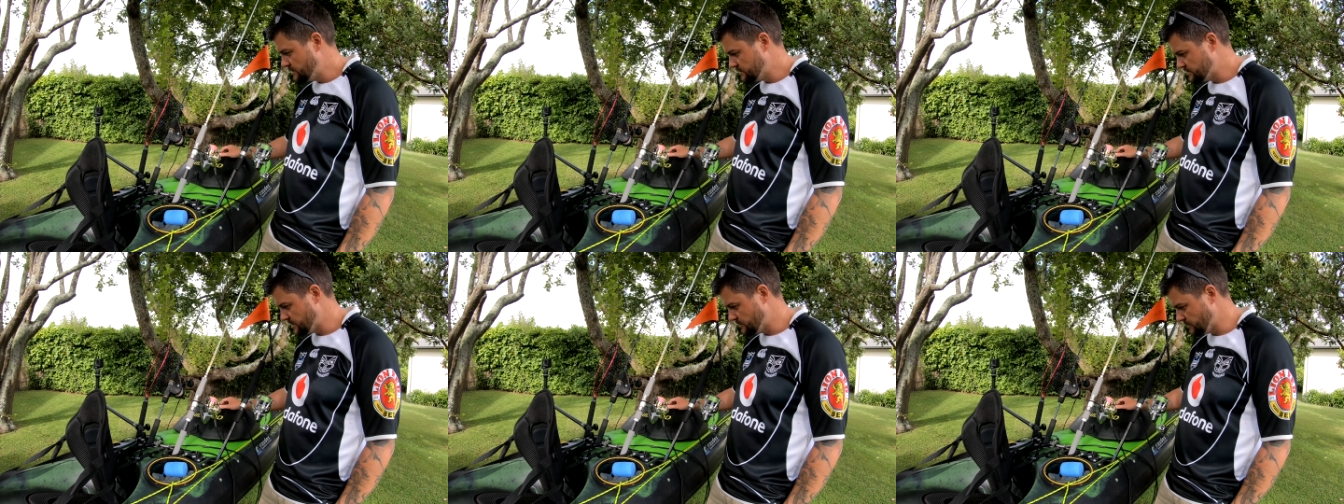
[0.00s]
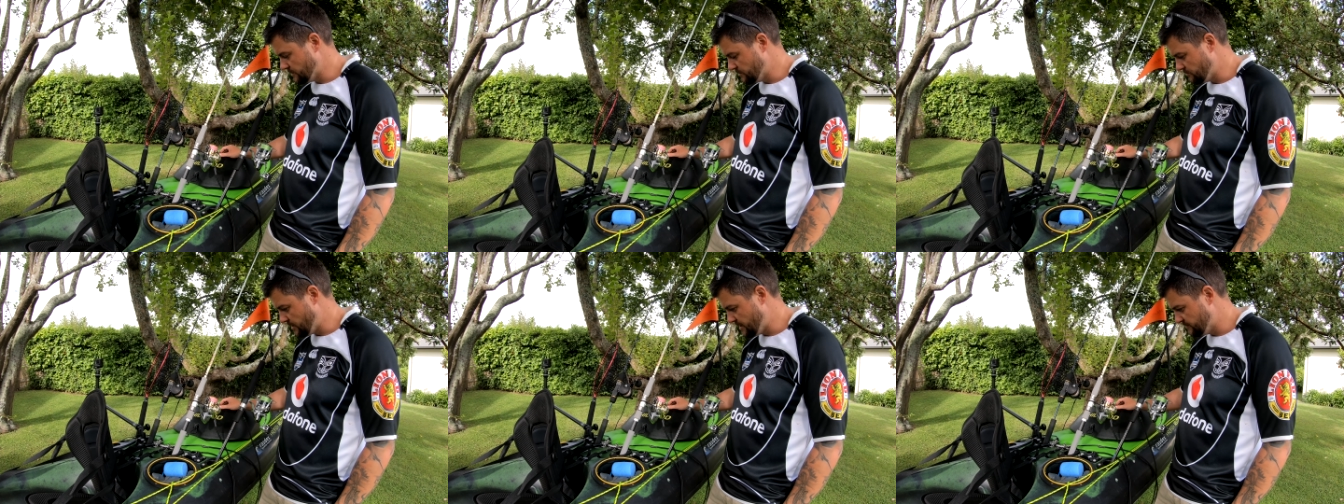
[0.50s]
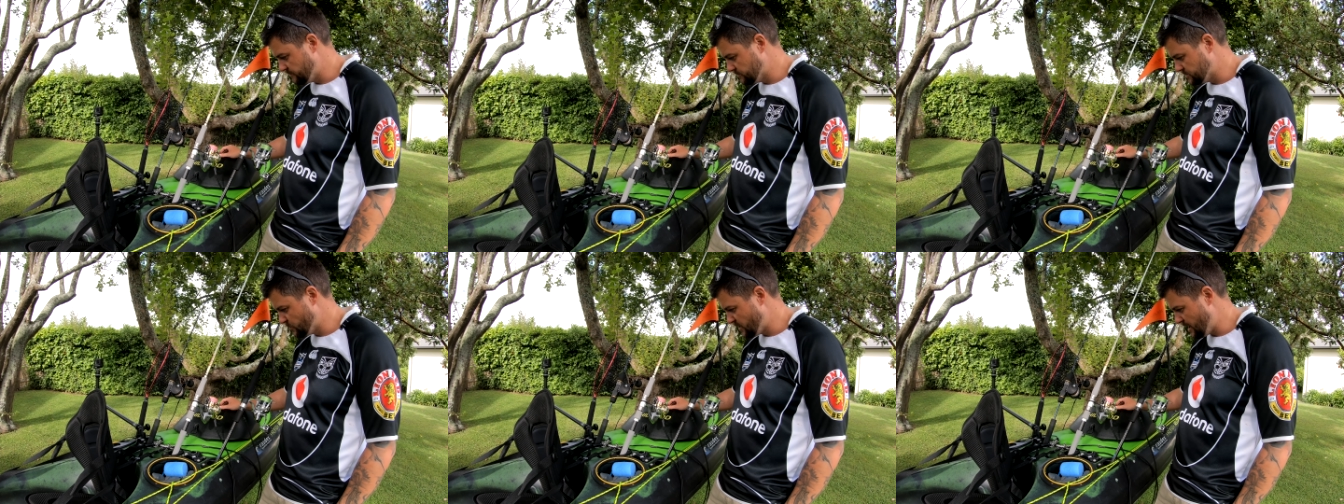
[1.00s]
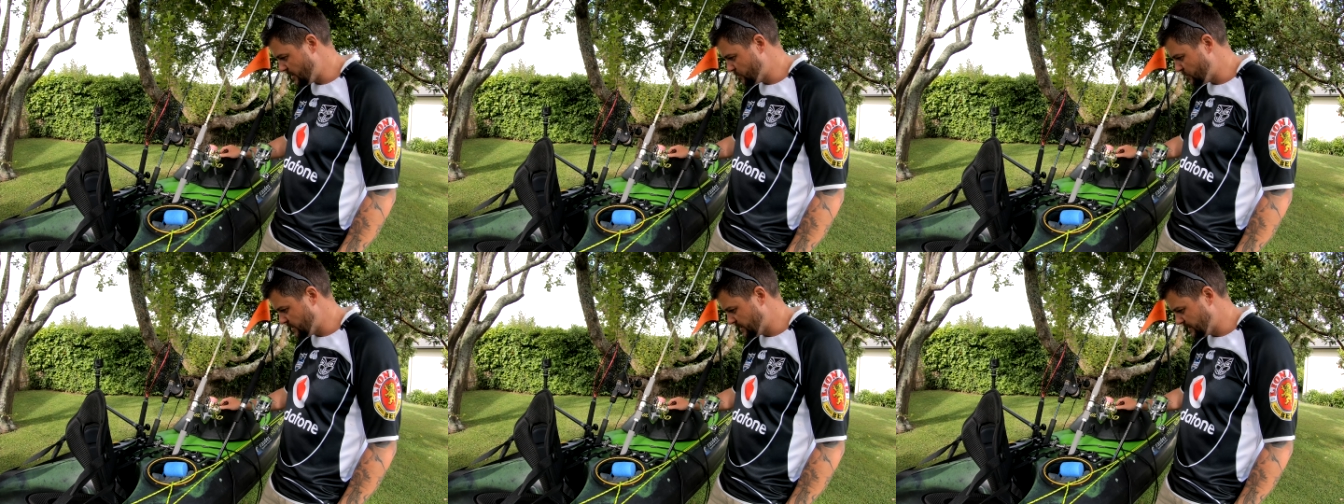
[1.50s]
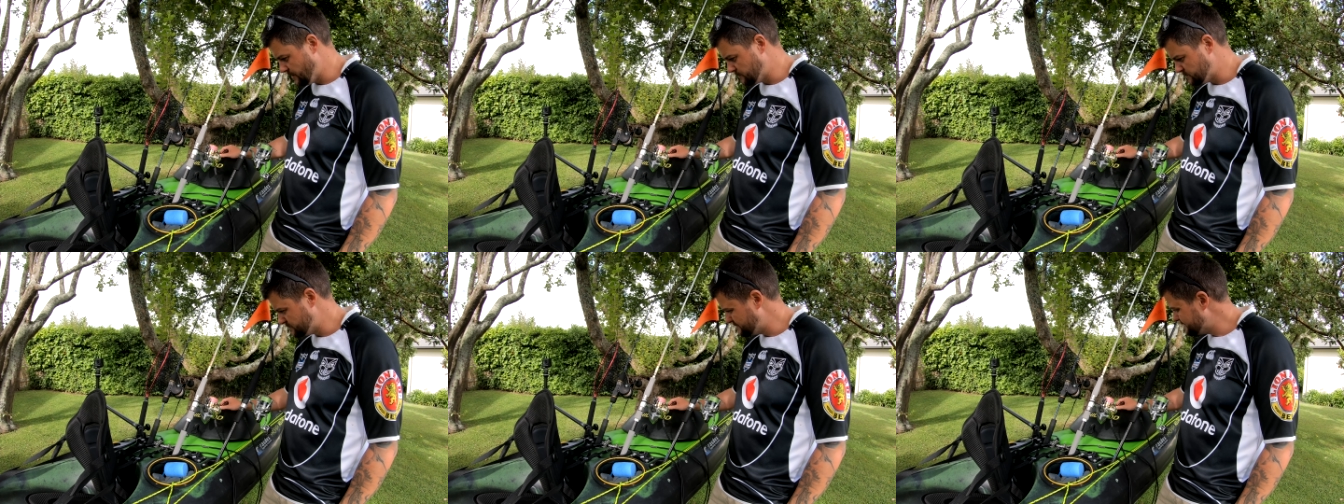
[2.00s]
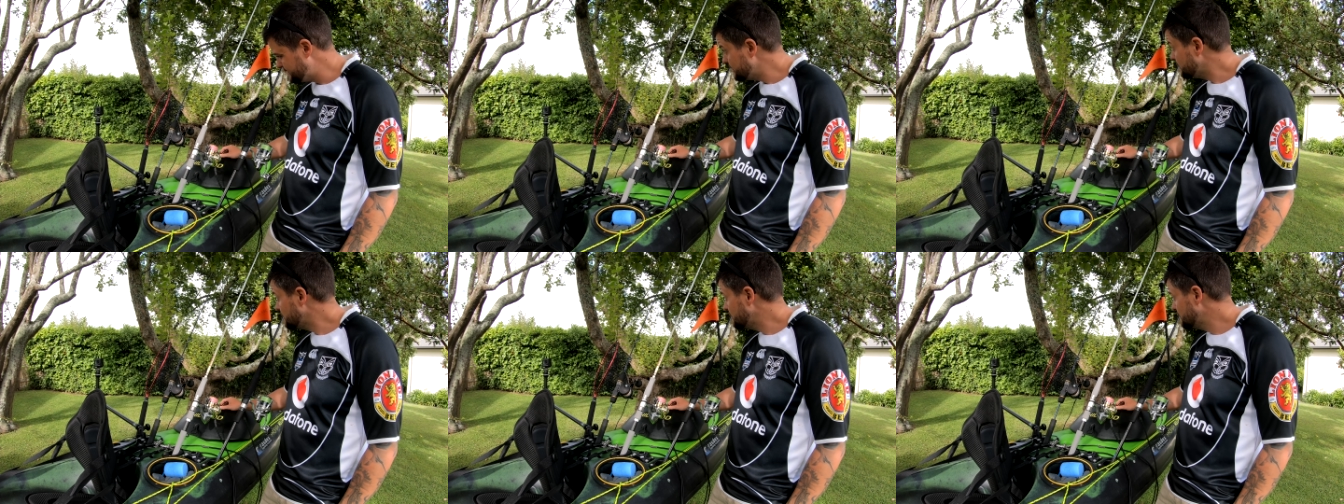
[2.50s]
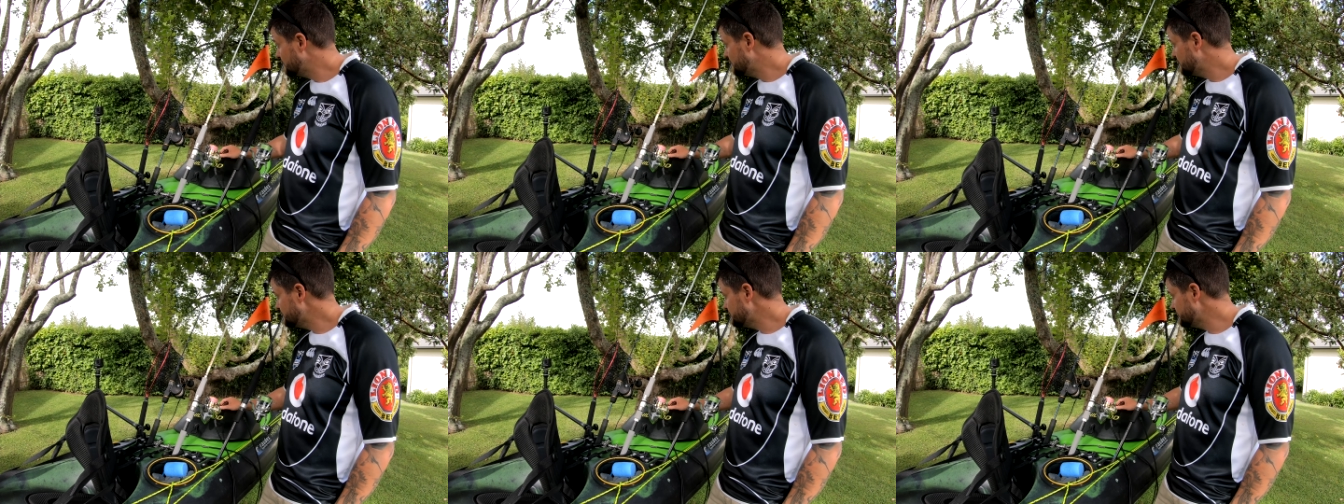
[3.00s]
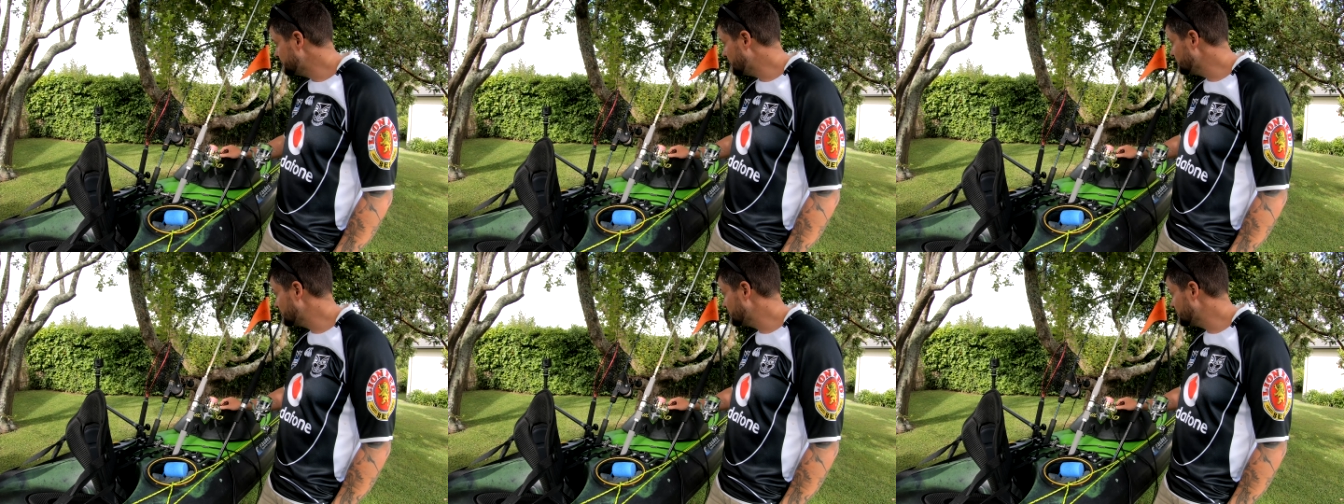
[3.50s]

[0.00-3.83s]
to see what the rave was about but um, yeah, I'm